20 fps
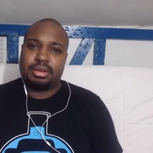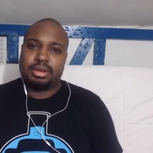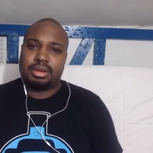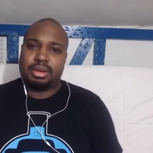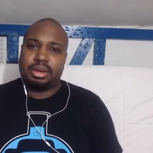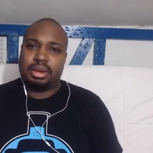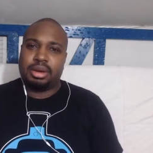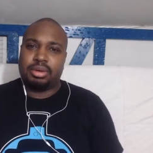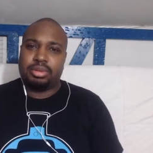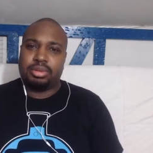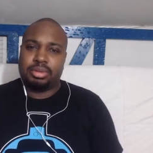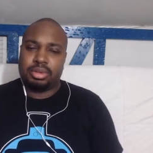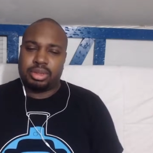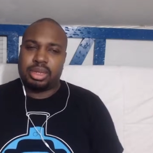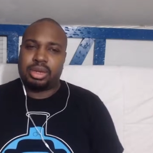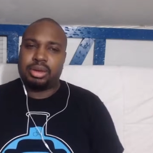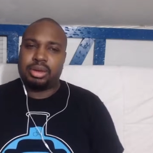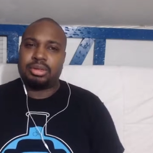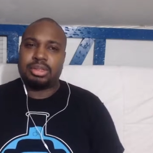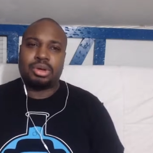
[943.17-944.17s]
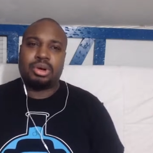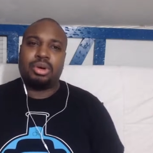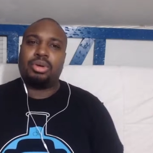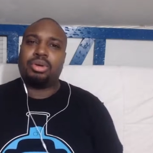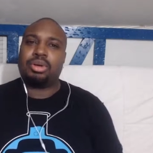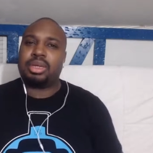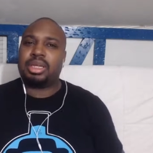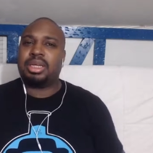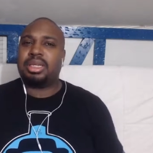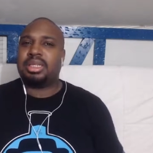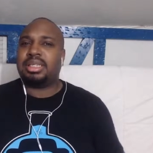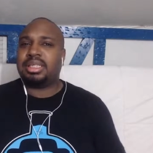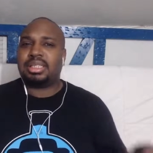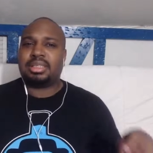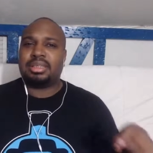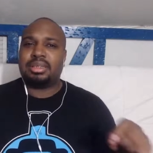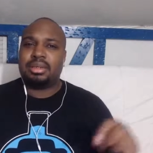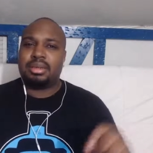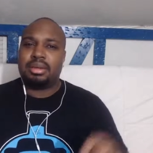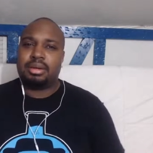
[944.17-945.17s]
You know, there's
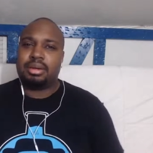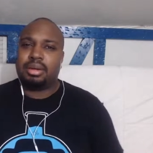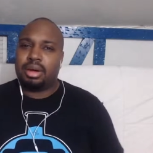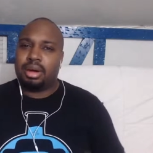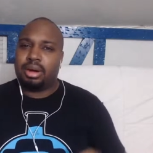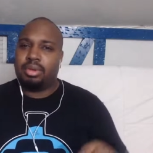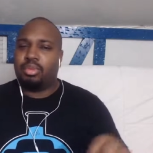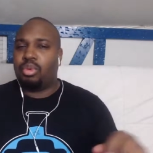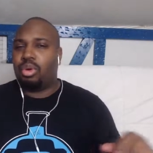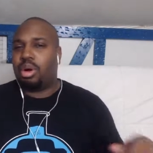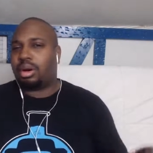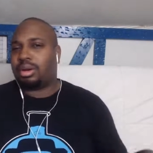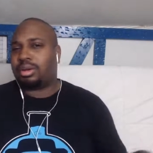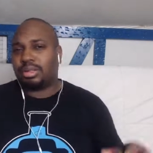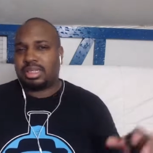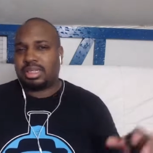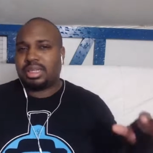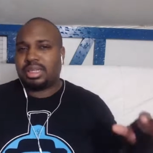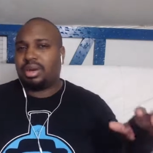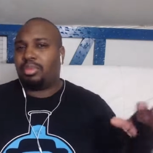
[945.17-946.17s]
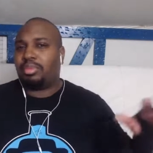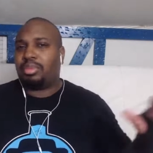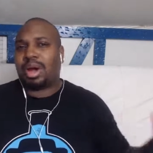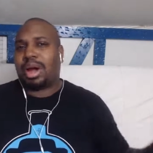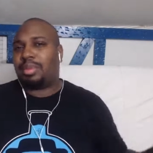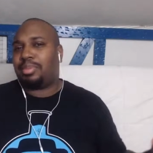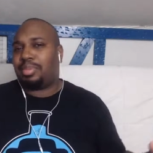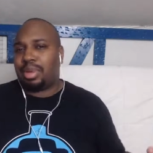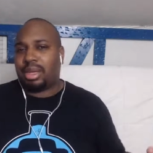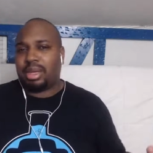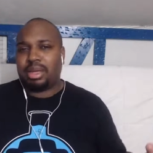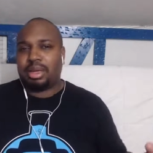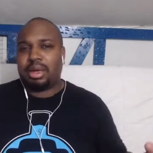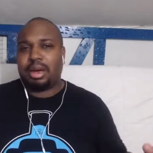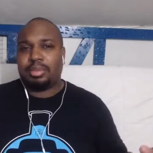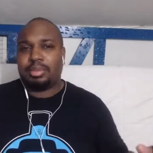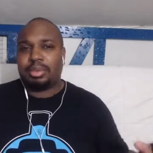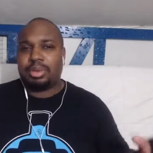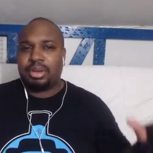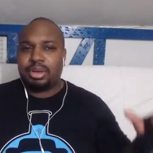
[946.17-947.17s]
always uh, walkers that are popping up,